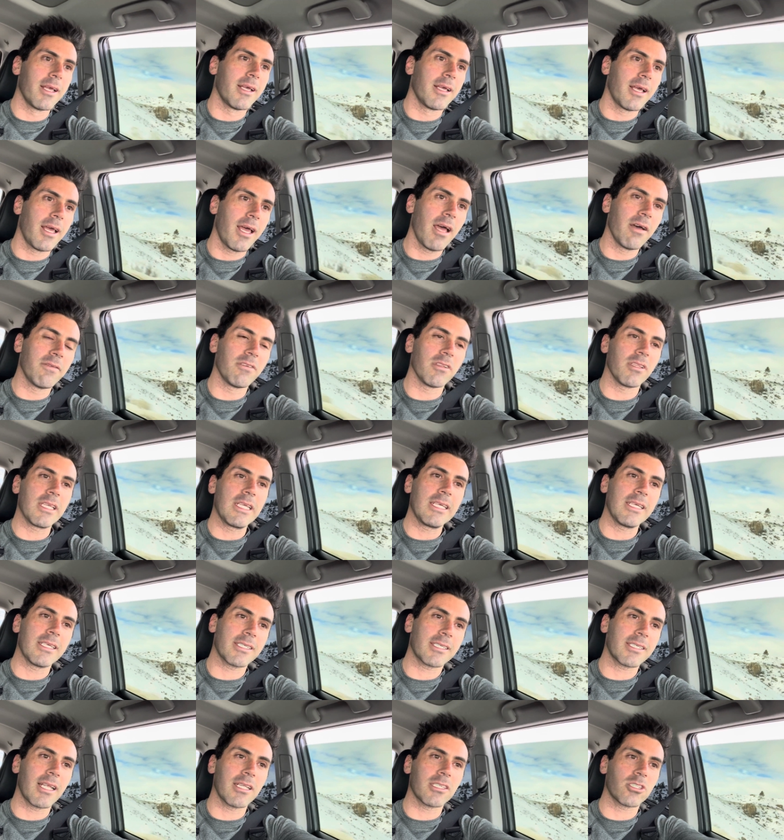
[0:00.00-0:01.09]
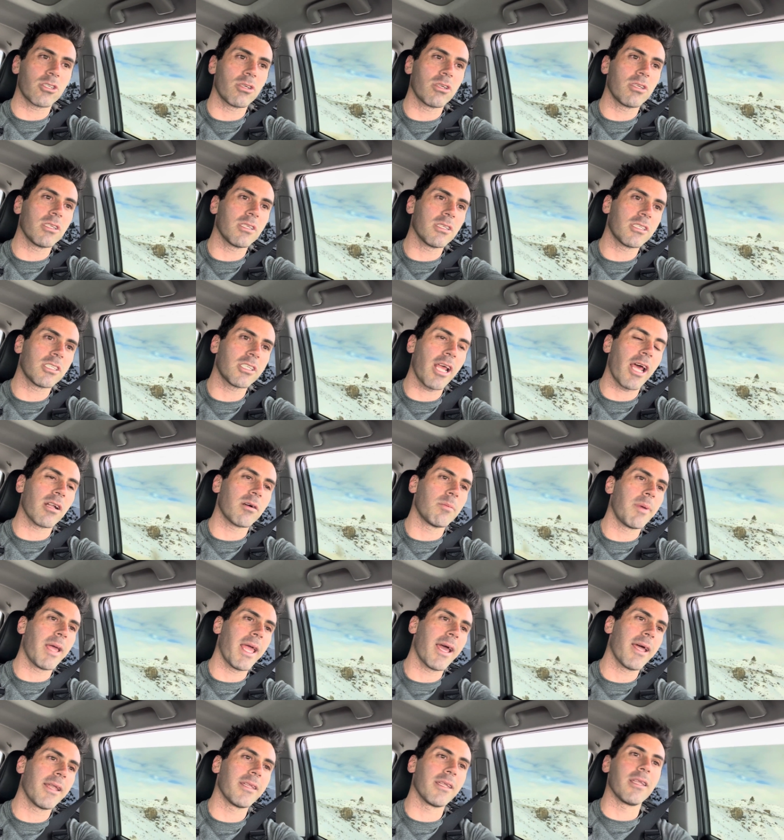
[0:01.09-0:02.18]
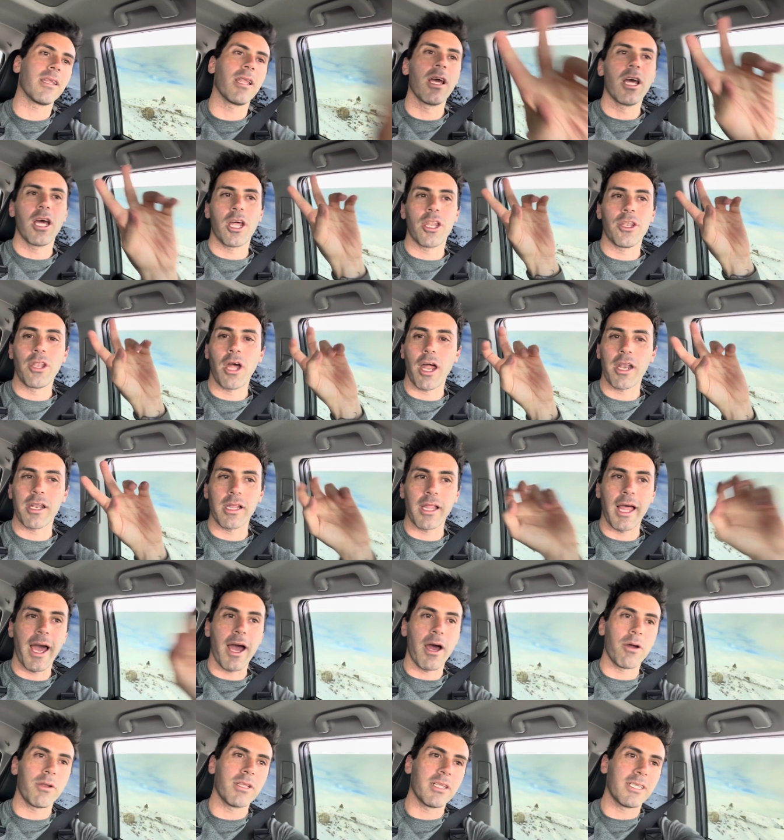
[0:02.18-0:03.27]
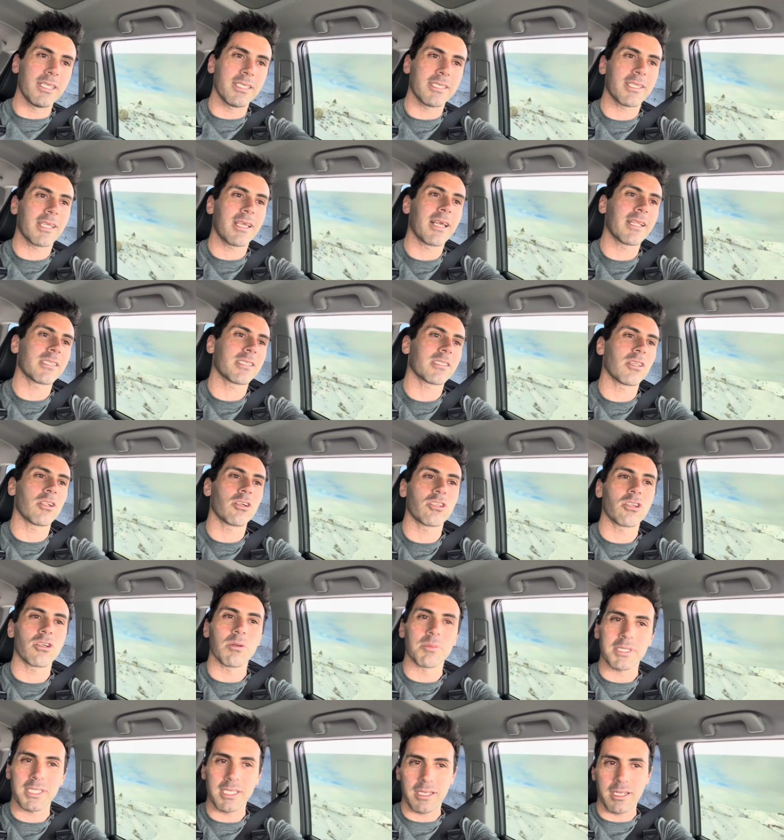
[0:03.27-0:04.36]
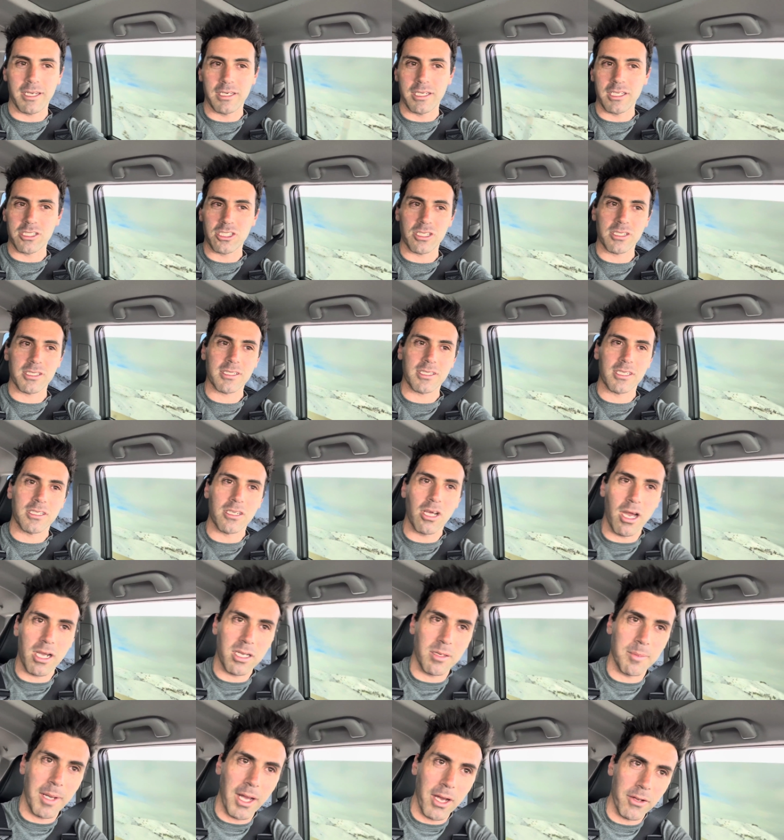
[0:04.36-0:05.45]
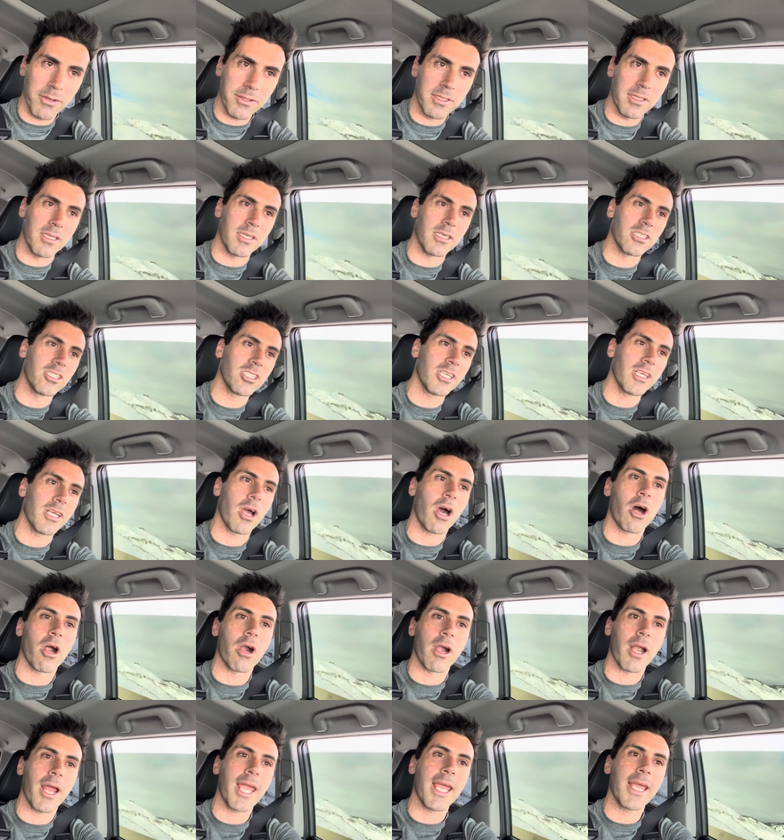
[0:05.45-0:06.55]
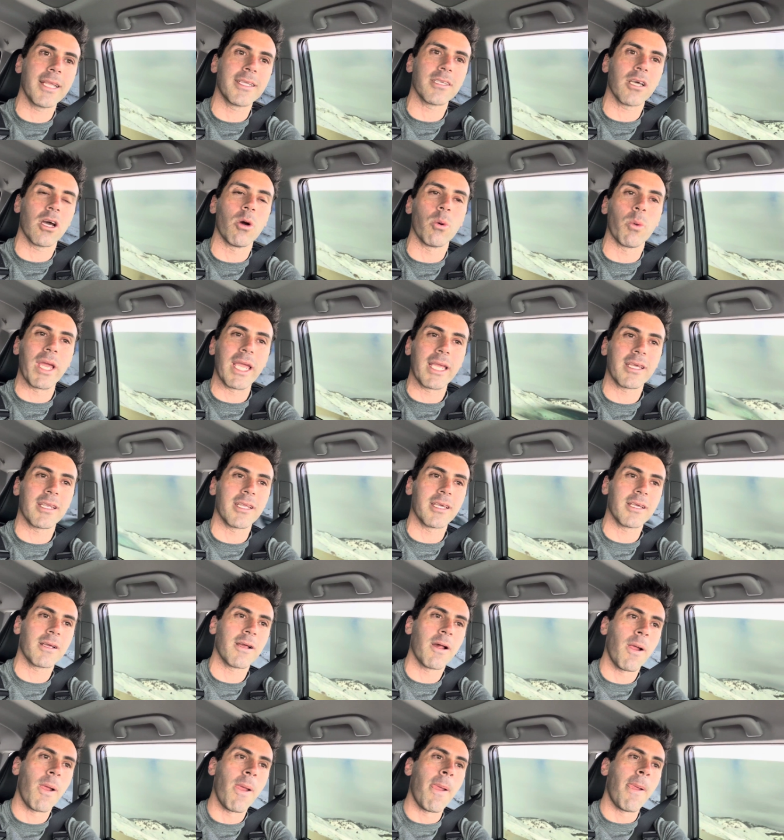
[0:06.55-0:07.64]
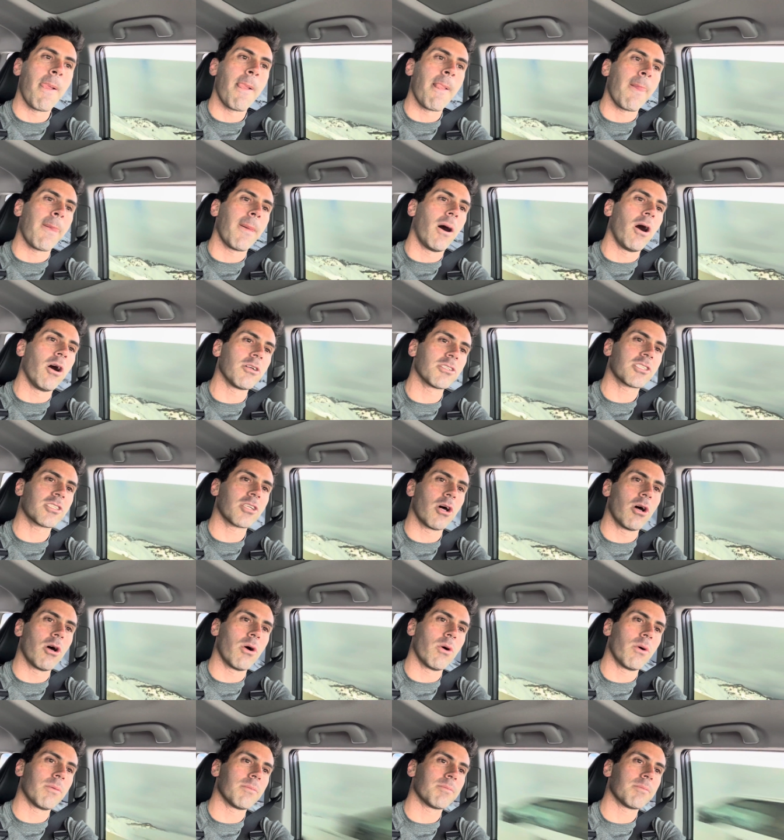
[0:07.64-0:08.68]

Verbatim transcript: heavily censored and shadow banned and not allowed. It is against their terms and conditions to talk about the GR8 Awakening. Also,